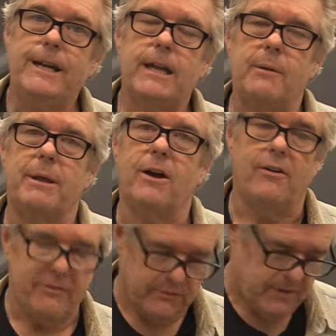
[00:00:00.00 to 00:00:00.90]
coming
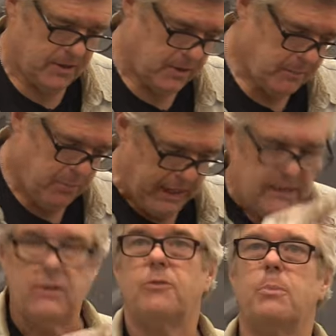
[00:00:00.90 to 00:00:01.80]
off of the
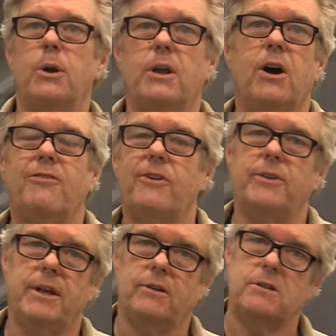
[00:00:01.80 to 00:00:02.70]
paint that's burning off on
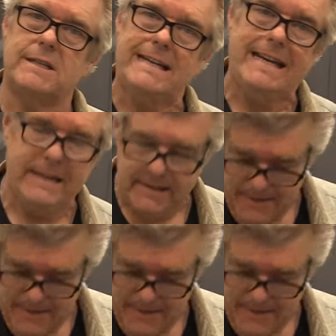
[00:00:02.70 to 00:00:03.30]
the underside.